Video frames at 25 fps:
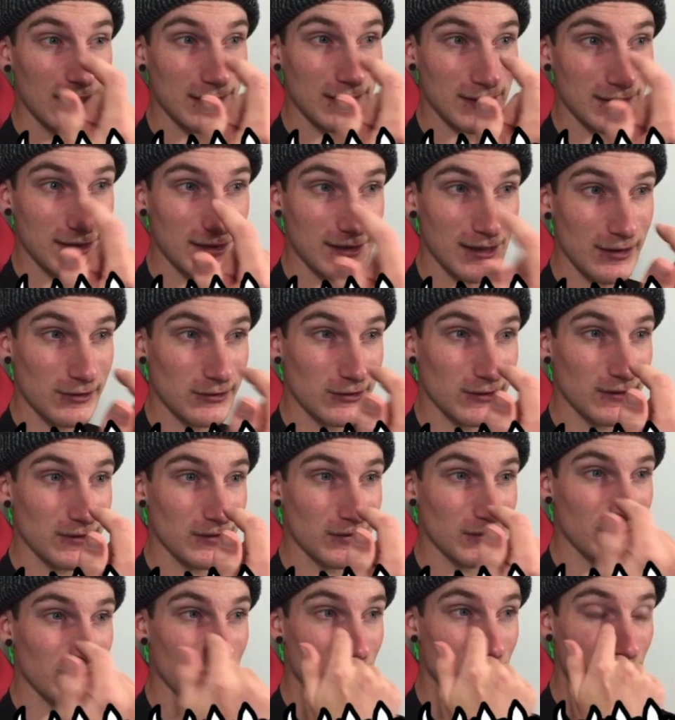need
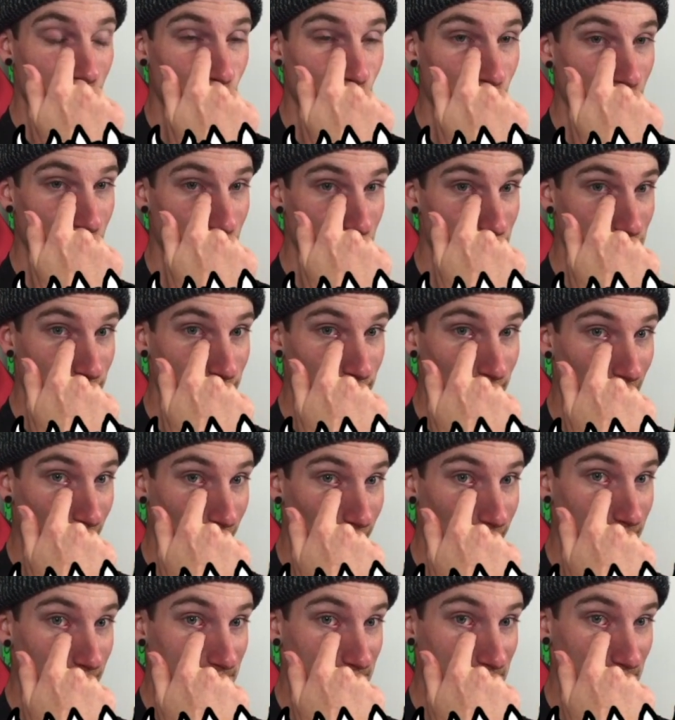stitches, but it was
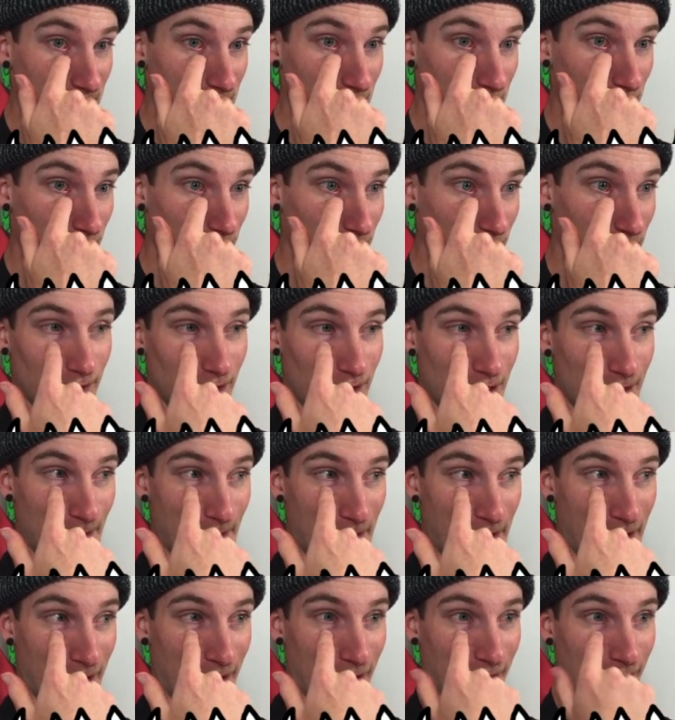very deep. And
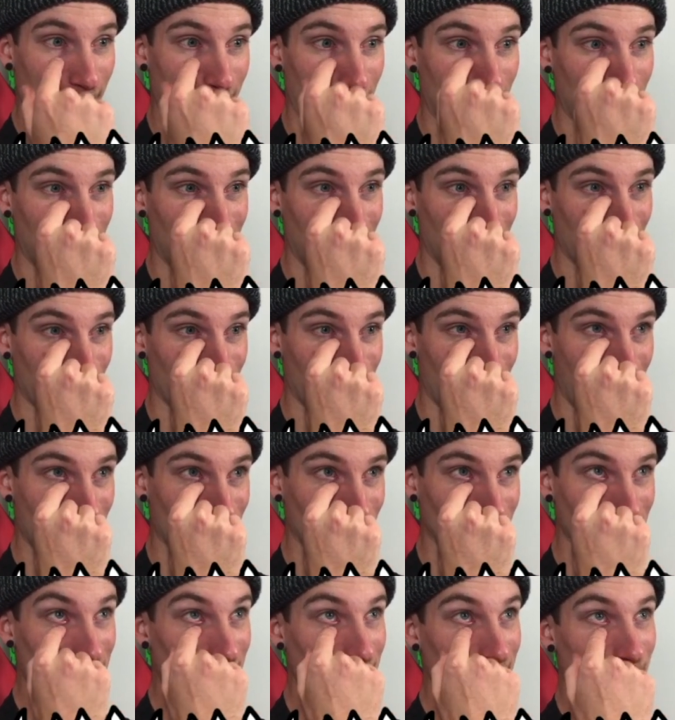then it
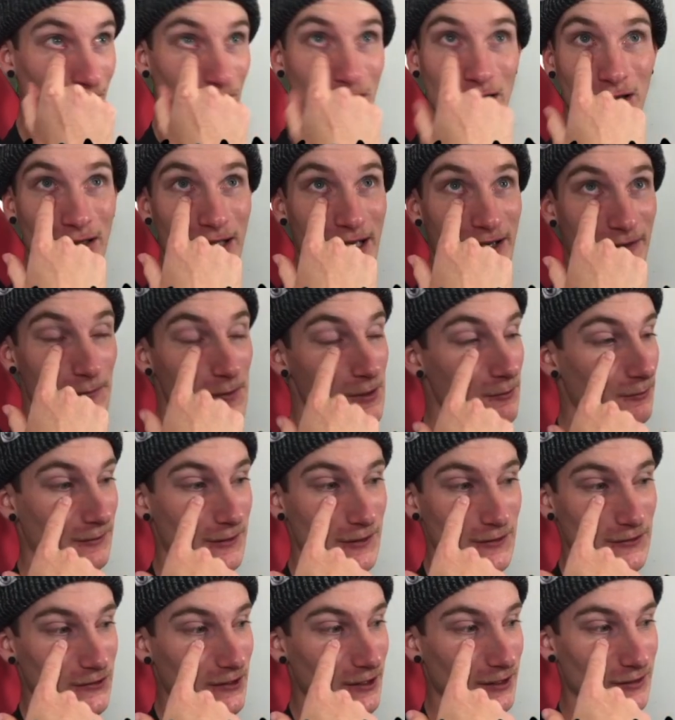finally healed and left me with
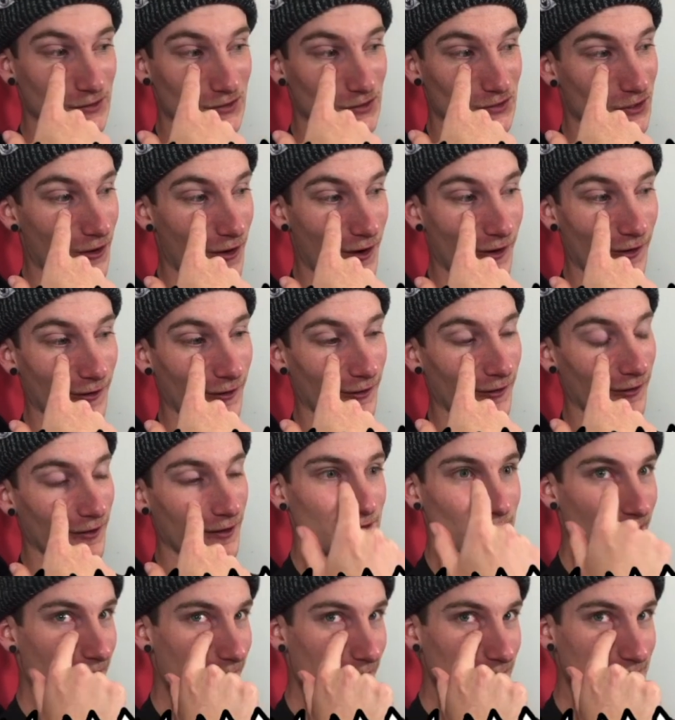this like scar.
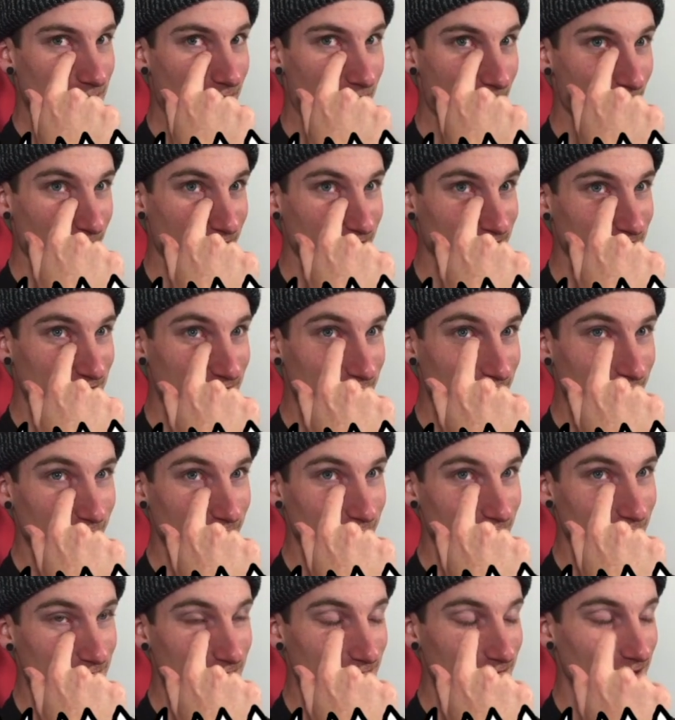So every time I see
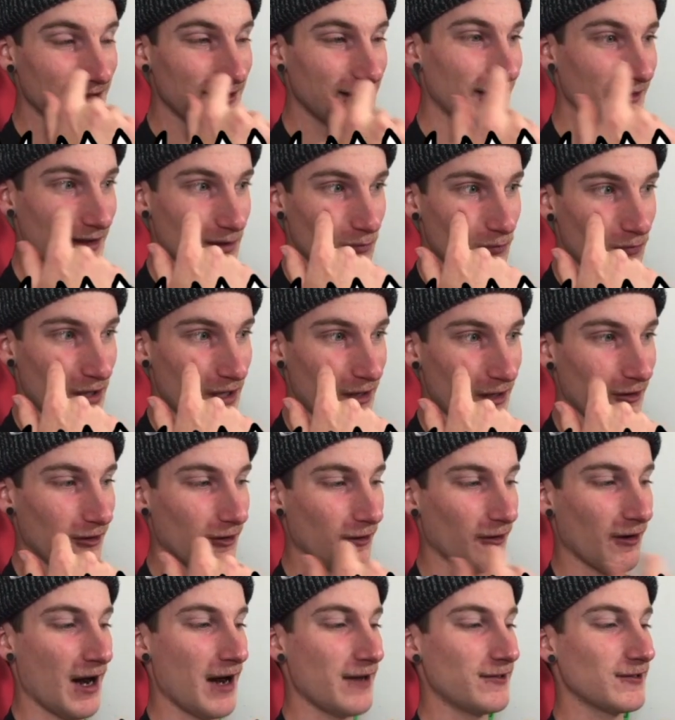this in the
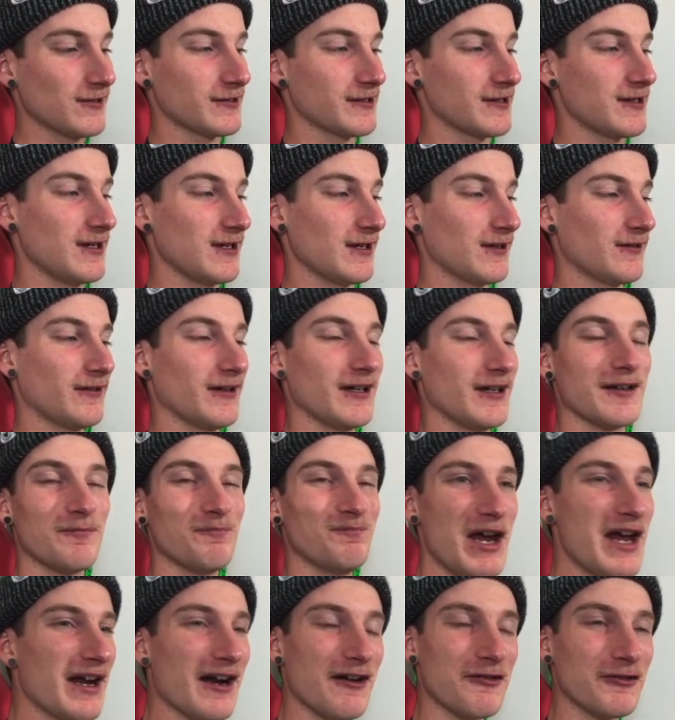mirror, I just think like,
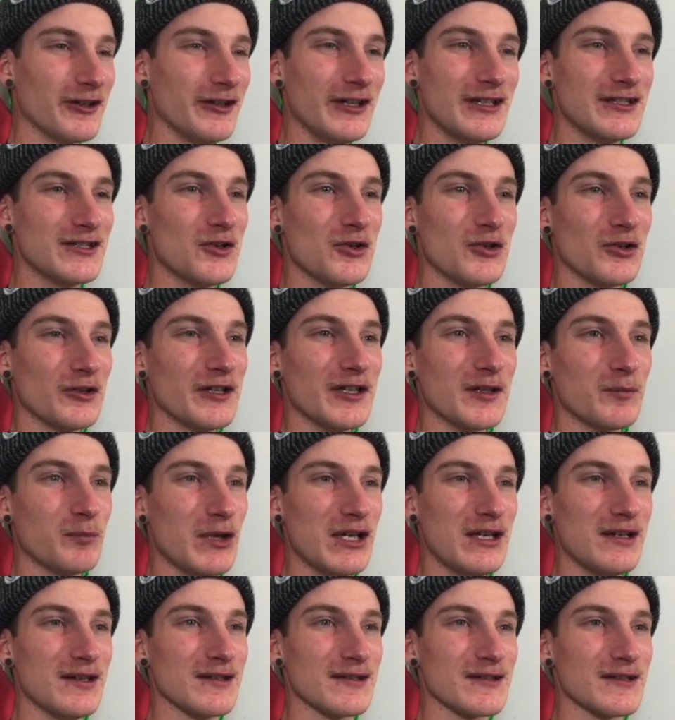man, I really don't like
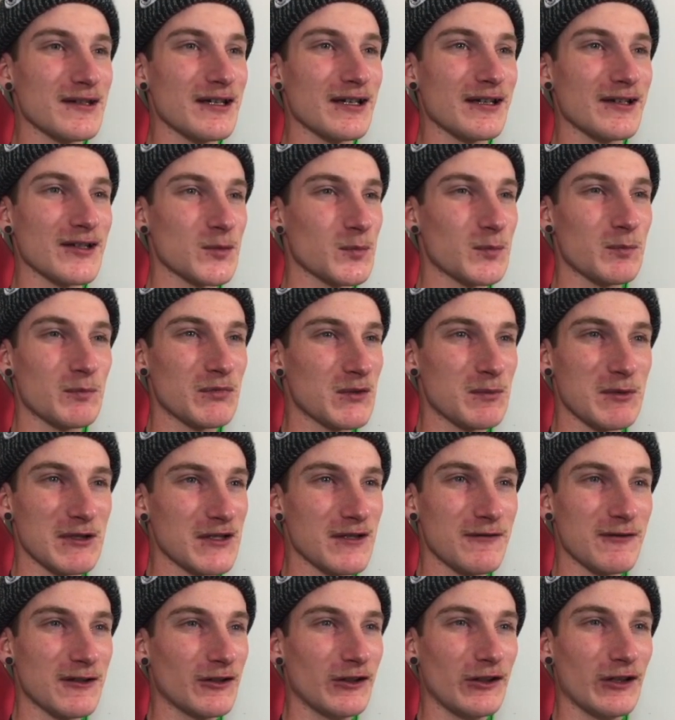bees. Like
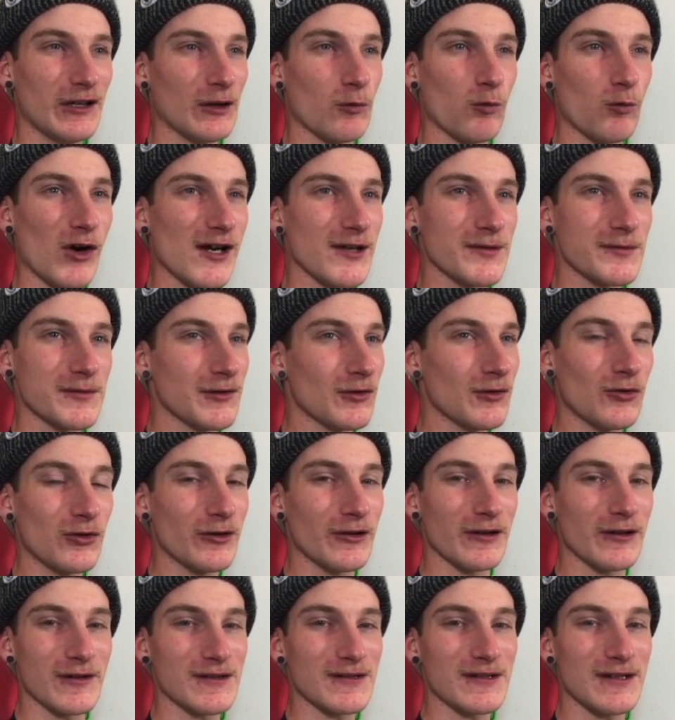specifically like wasps and
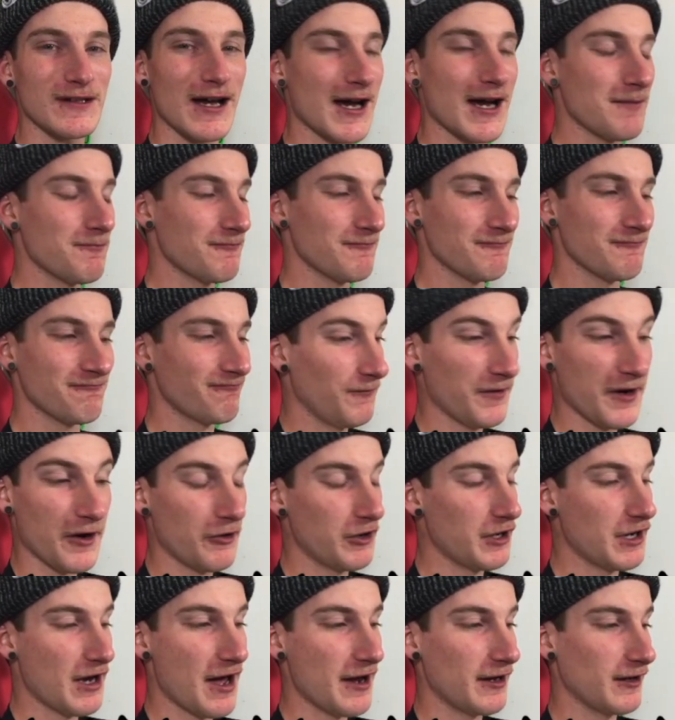hornets. I'm
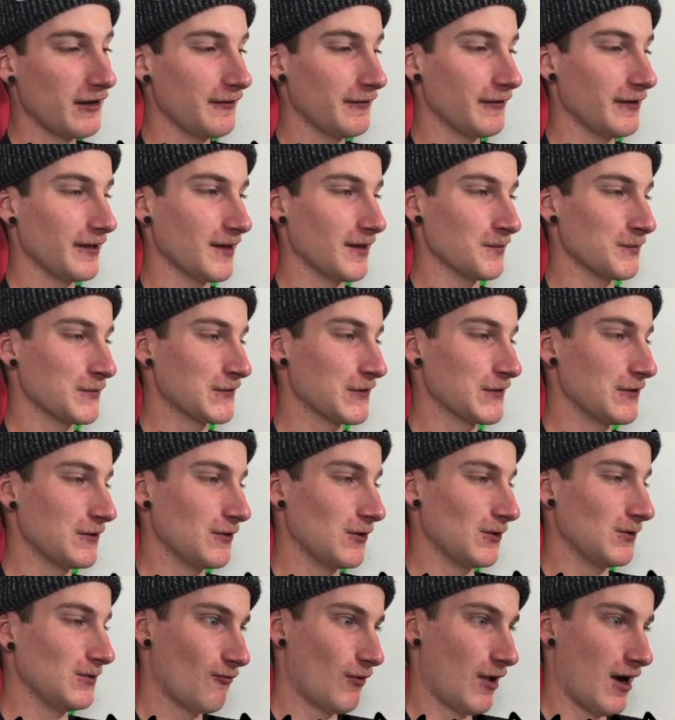very not into them.
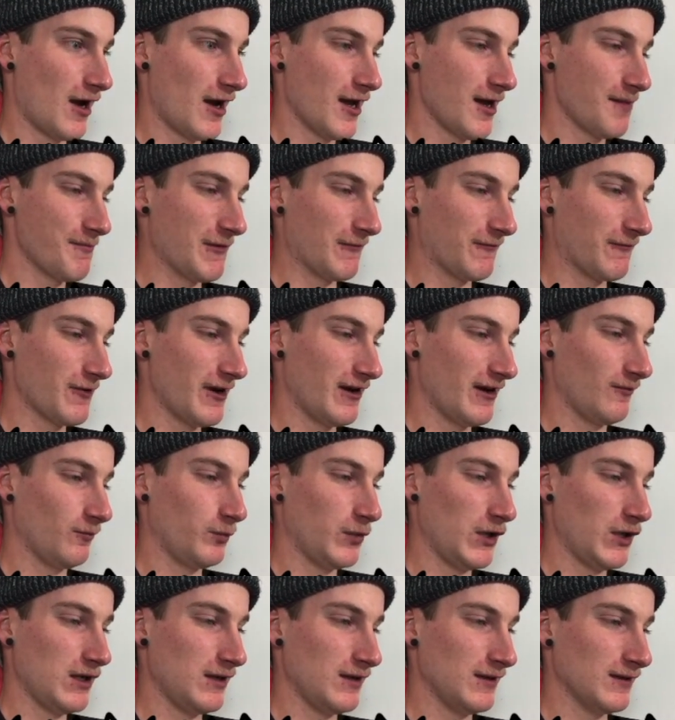So why I'm afraid
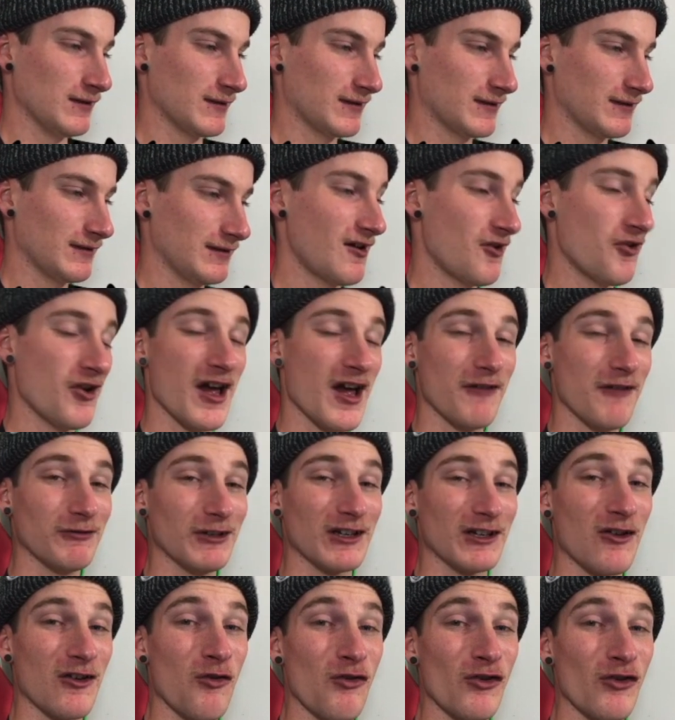of bees, I'll have
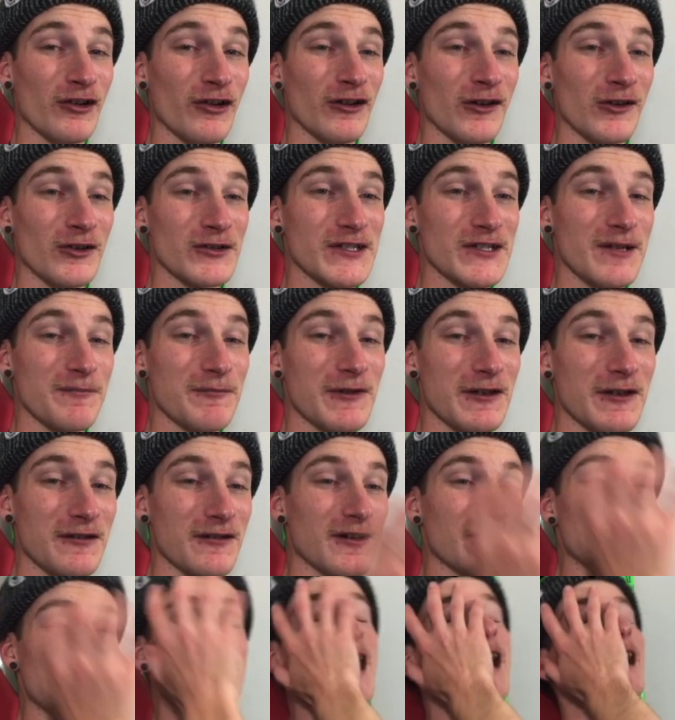like a hornet or
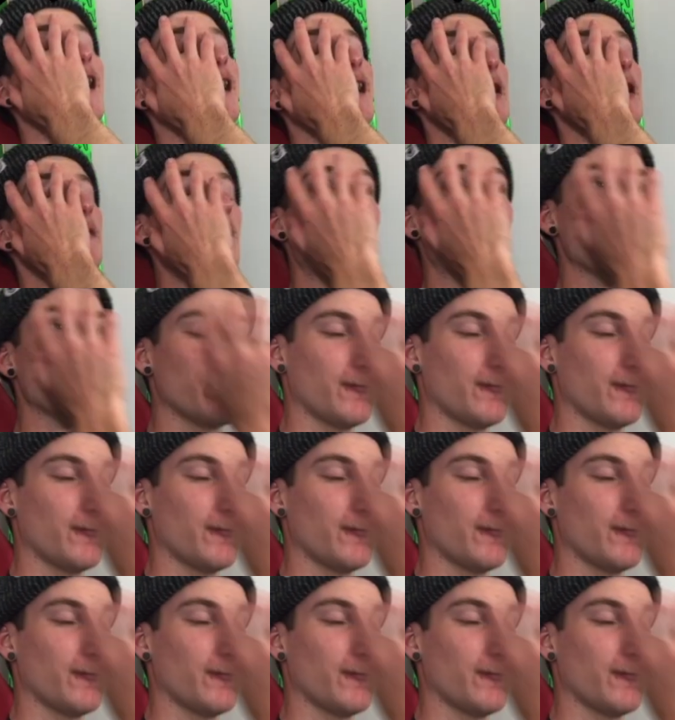something attacking my